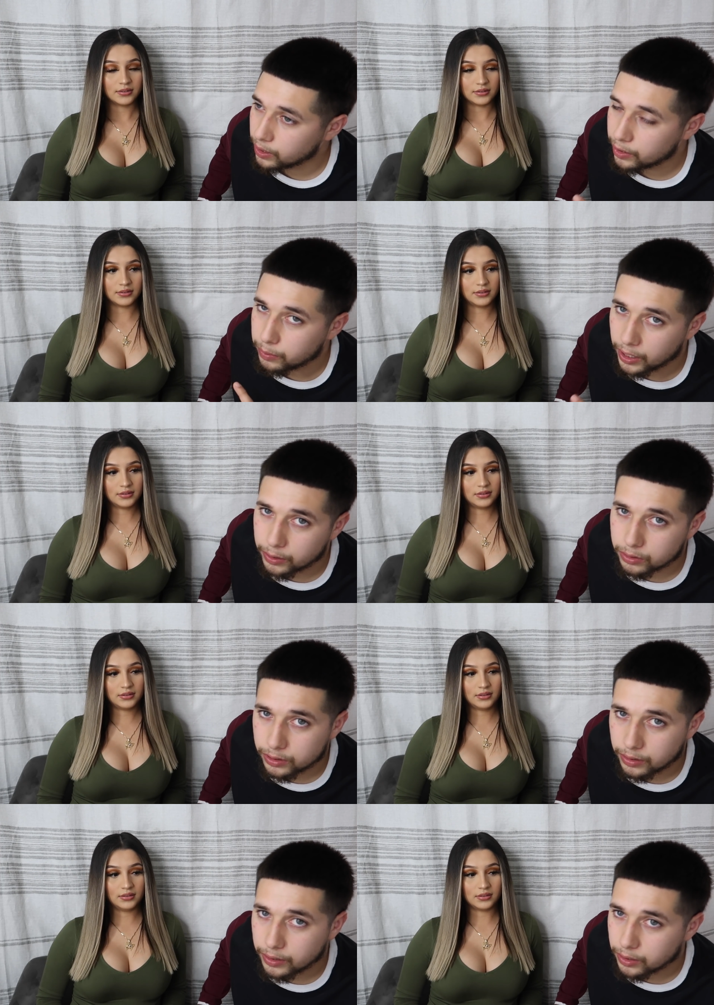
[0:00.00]
Speaker 1: when everybody
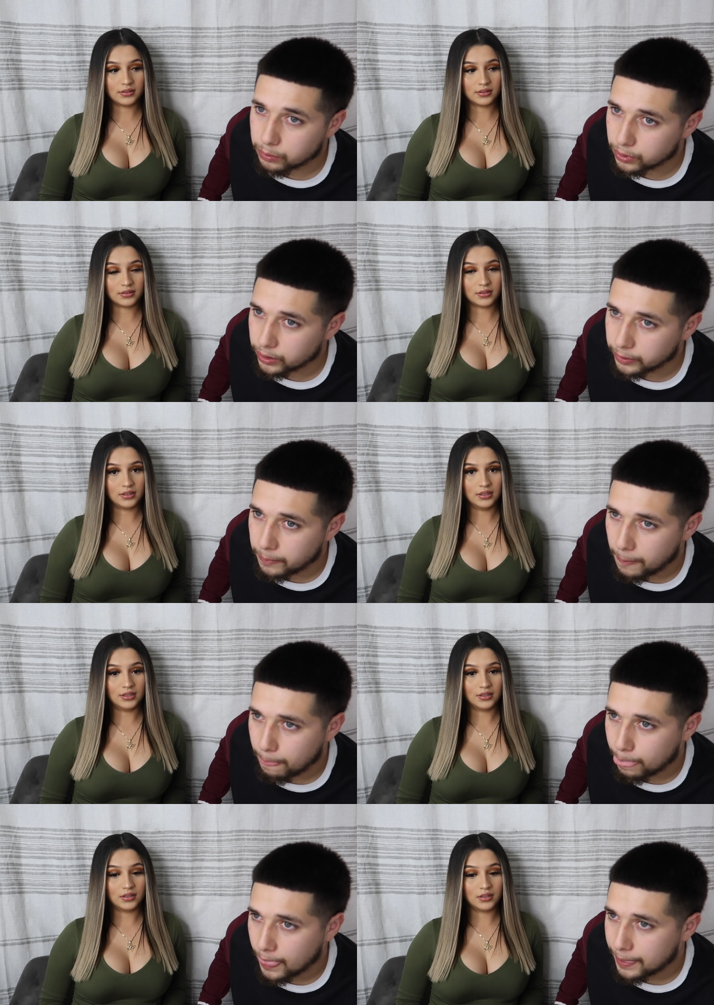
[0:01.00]
was here but
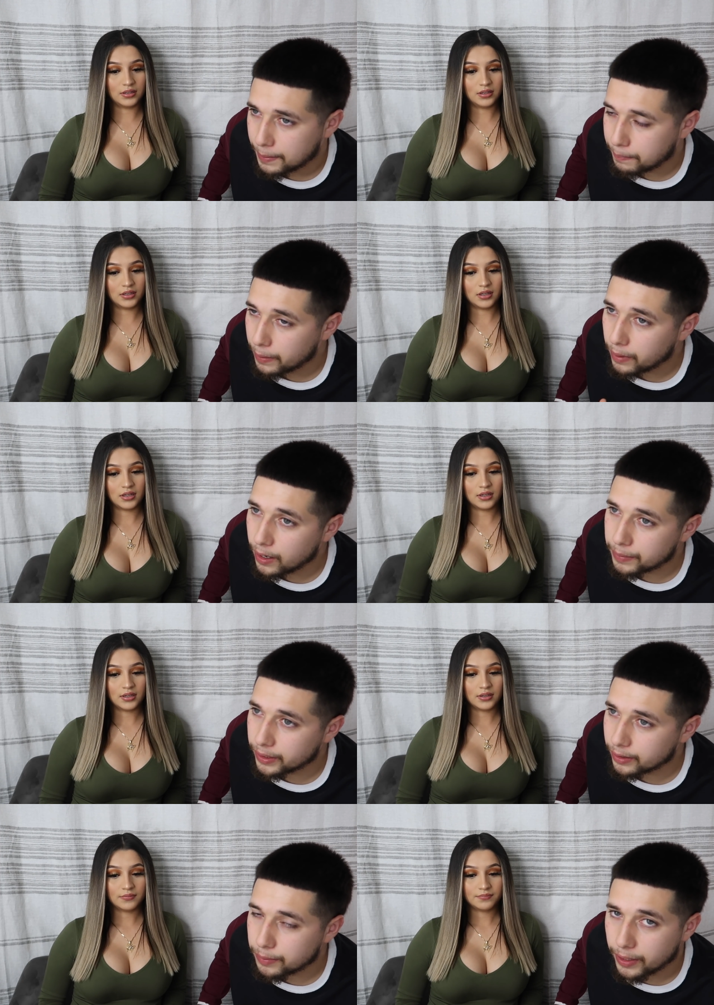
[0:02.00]
my mom
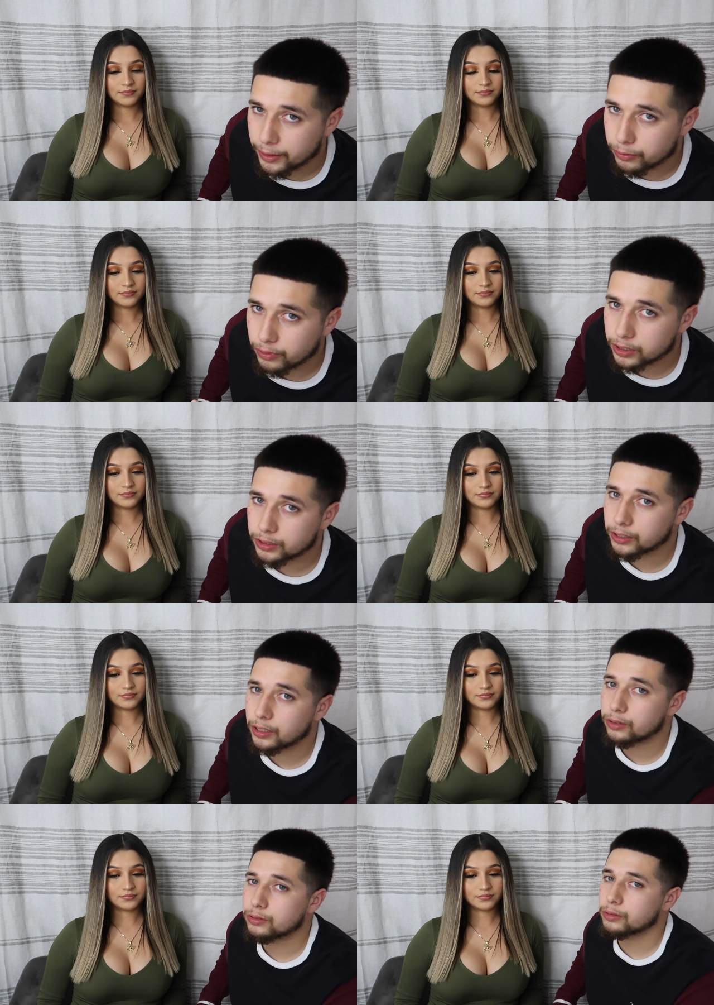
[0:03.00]
ended up having to rush in to
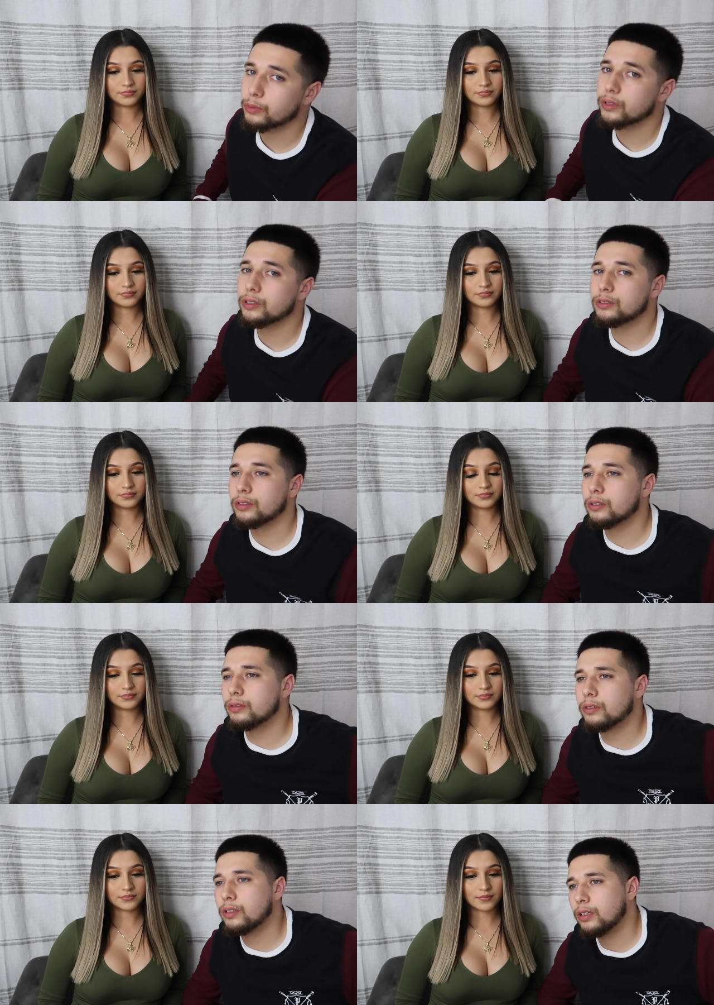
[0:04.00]
go somewhere
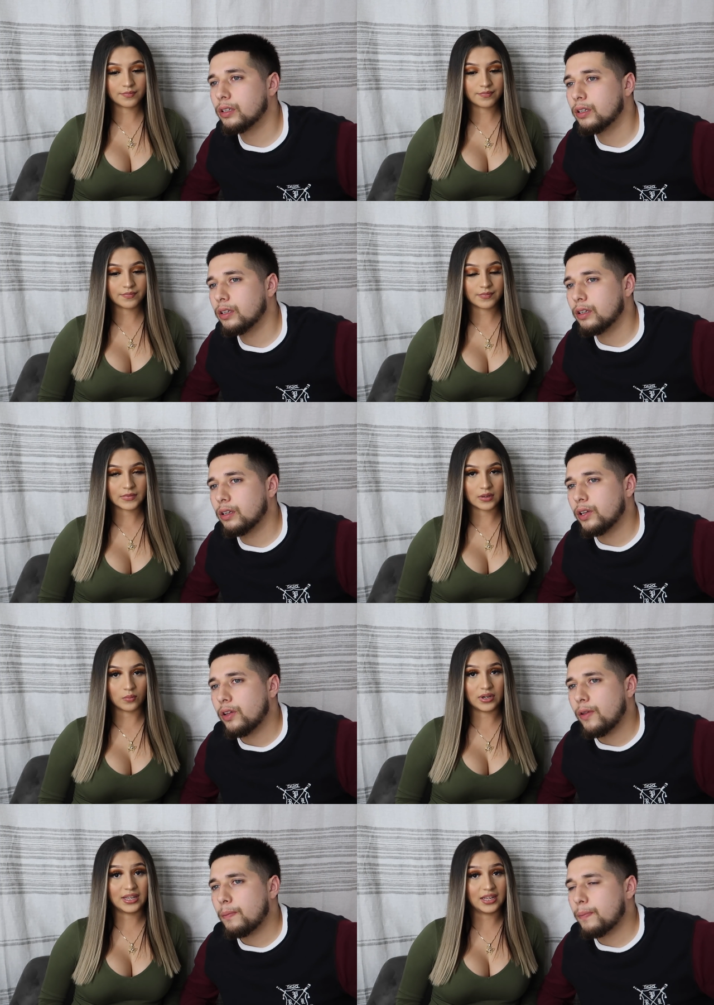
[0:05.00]
so
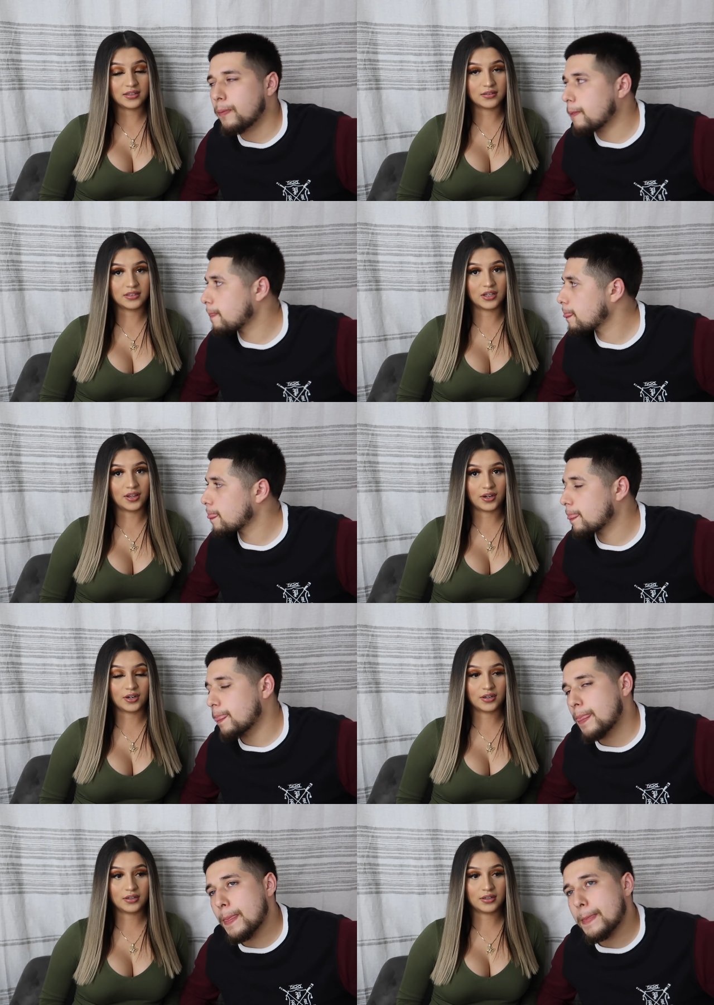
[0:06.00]
Speaker 2: we didn't get to tell
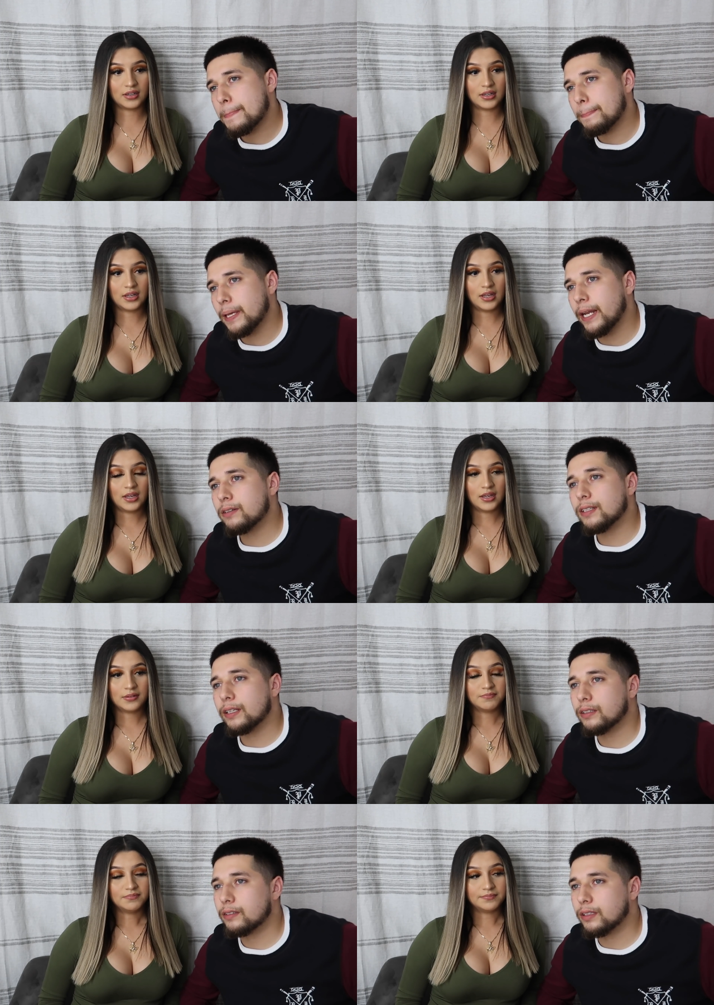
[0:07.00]
her
Speaker 1: and that was
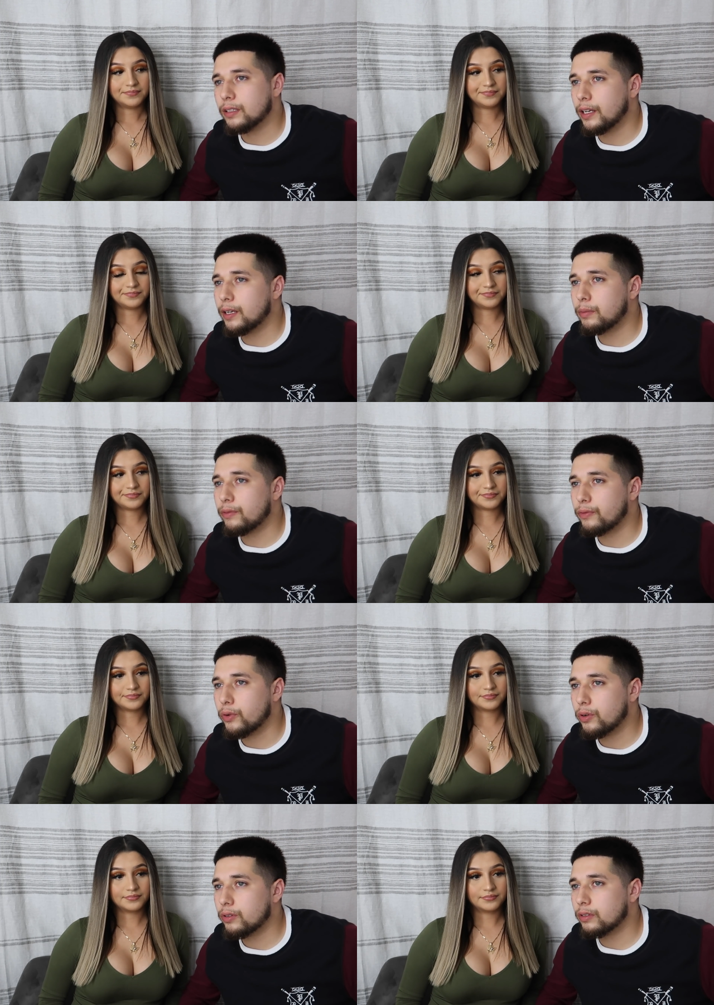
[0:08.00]
like the day
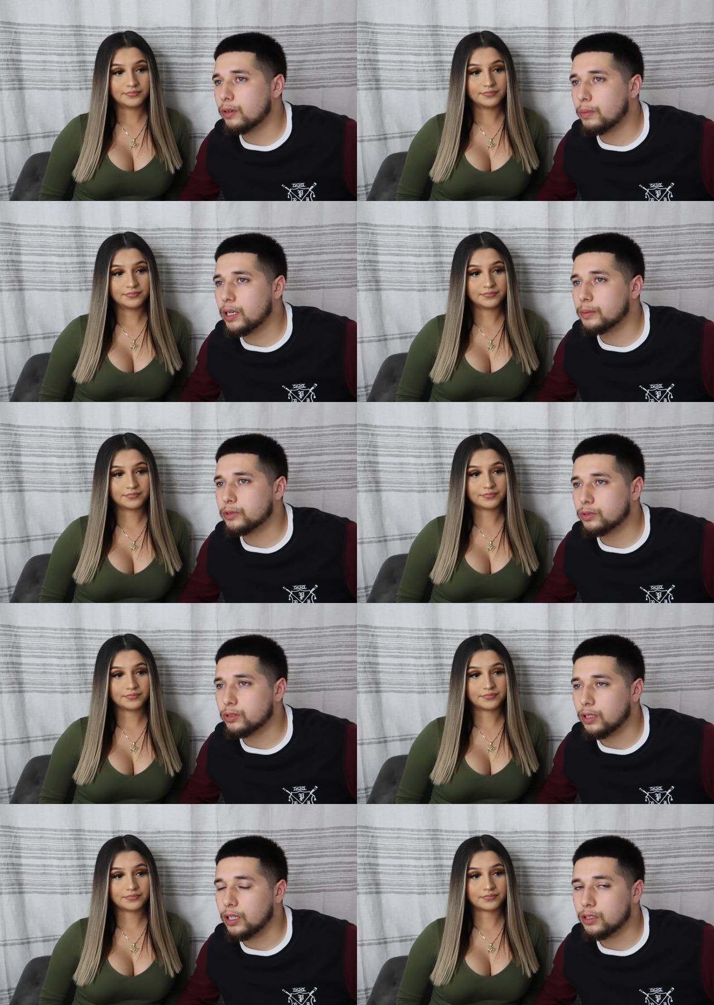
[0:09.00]
before her mom's
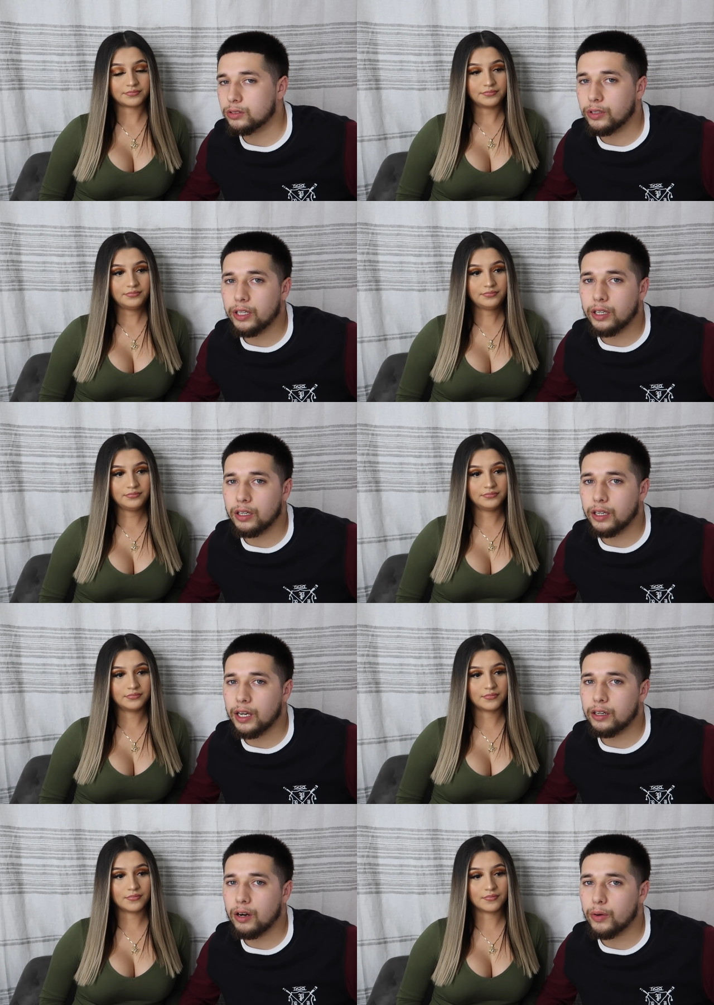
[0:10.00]
what you call it so they could have
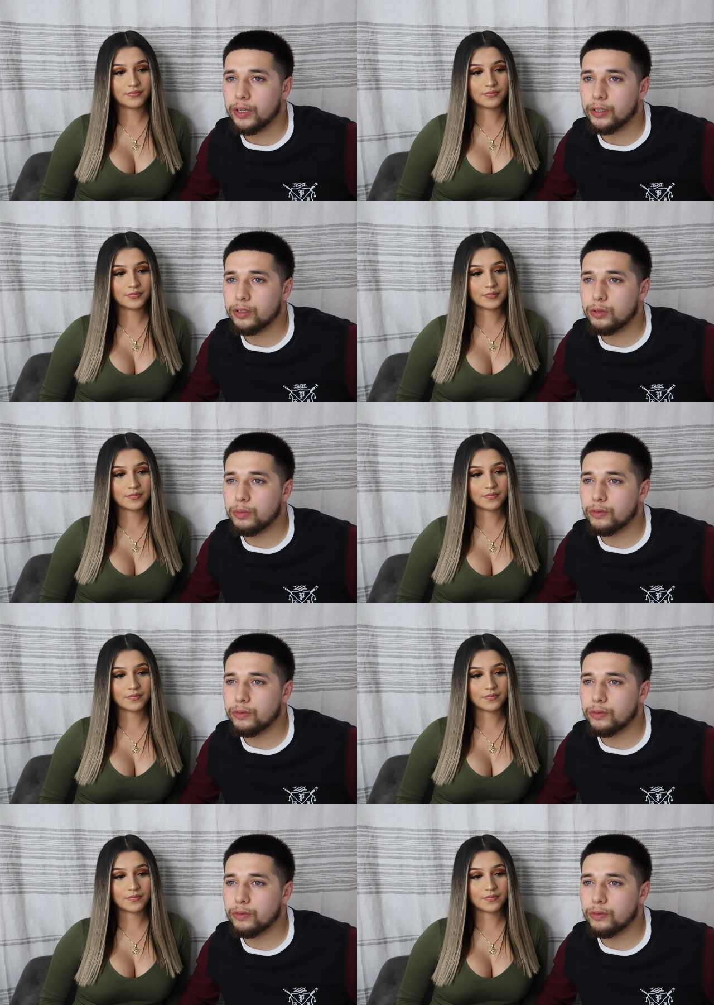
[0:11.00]
kind of already knew